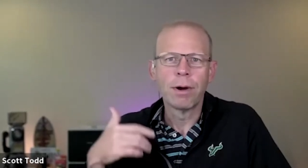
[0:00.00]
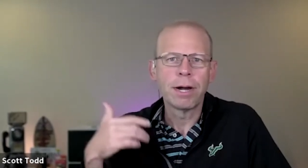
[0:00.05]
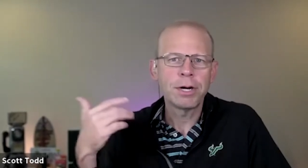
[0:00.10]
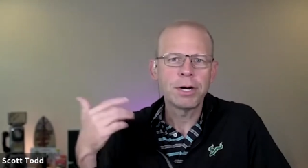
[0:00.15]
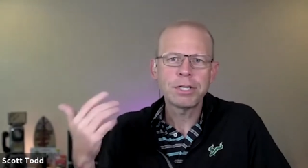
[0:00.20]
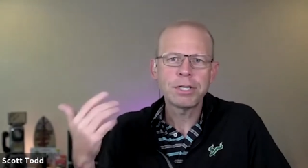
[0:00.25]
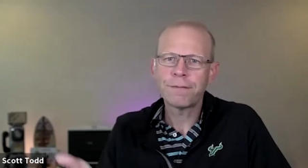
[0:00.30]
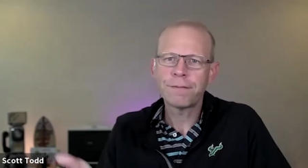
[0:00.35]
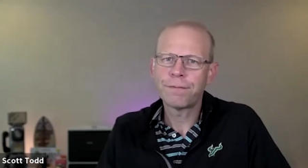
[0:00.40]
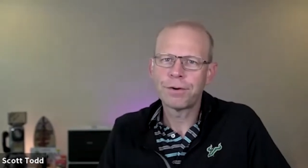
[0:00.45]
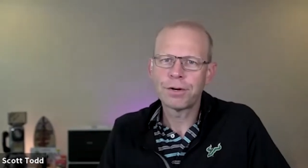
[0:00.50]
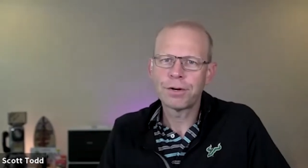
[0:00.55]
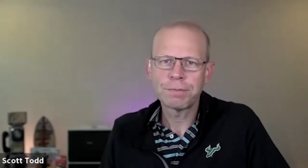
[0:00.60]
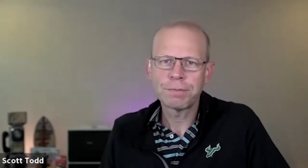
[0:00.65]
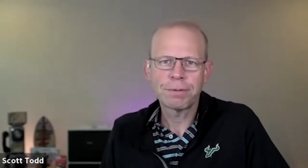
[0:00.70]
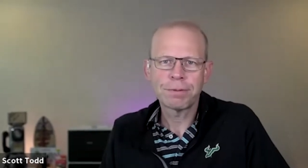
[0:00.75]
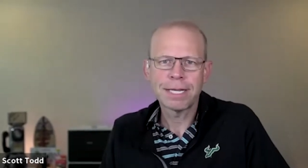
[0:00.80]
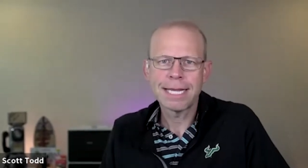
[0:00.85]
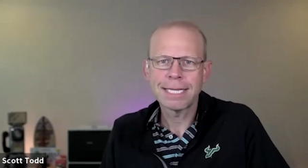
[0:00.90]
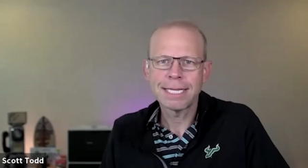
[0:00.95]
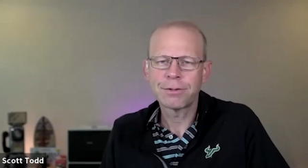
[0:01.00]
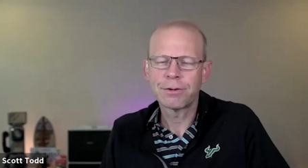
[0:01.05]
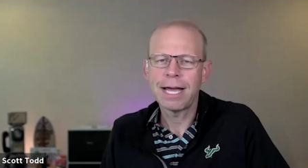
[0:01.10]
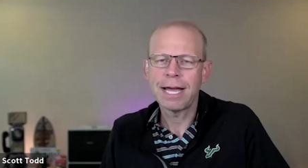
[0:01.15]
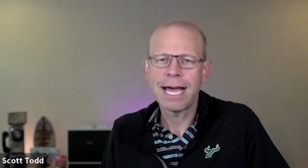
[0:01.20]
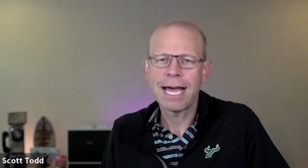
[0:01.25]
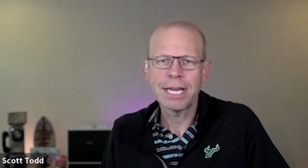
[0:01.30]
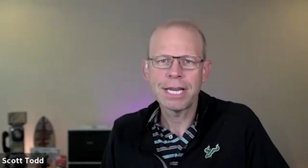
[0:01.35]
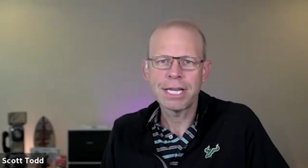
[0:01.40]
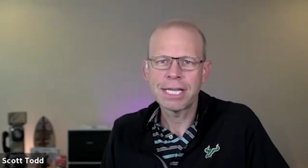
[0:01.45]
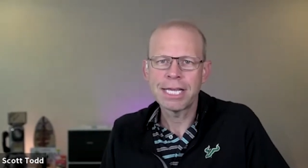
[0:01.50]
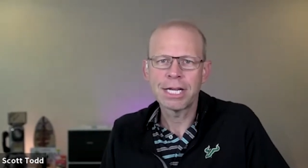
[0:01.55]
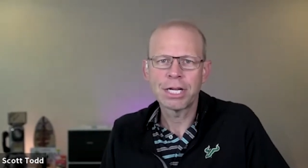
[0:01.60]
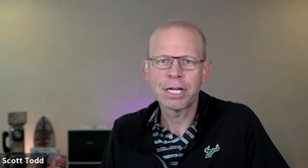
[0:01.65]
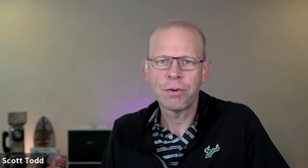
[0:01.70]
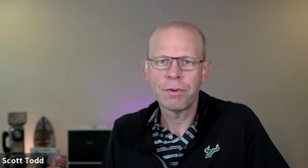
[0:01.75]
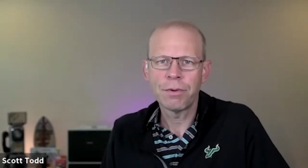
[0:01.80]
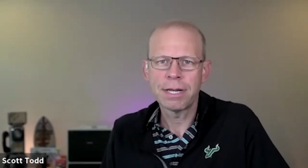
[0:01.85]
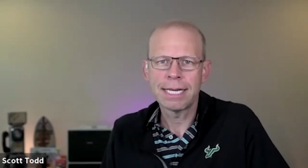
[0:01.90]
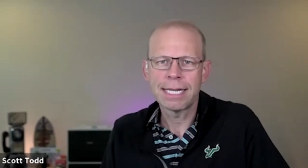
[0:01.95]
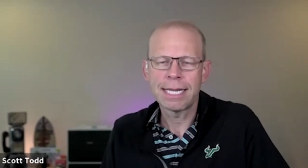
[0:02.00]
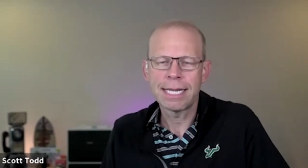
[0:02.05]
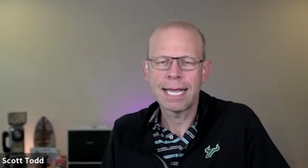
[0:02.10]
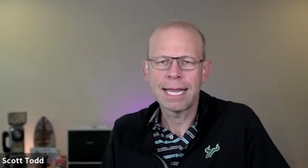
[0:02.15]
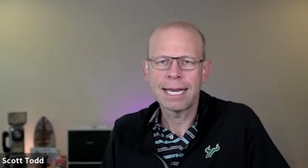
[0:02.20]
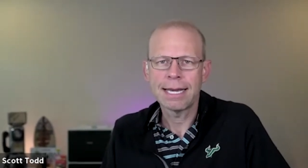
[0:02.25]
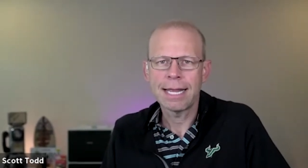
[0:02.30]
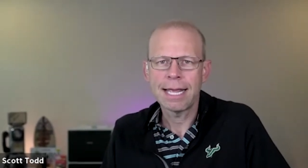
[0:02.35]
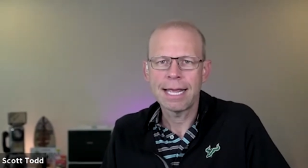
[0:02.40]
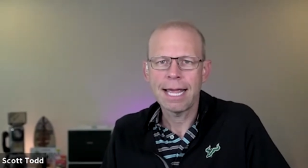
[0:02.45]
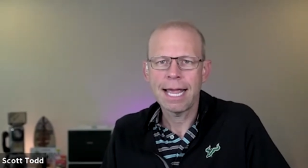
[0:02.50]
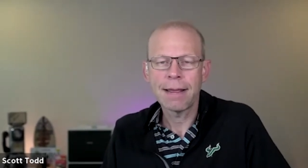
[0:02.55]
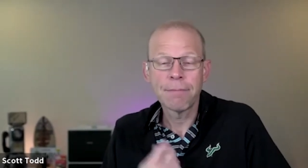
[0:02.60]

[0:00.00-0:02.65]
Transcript: where's the first place, or how do you get going again?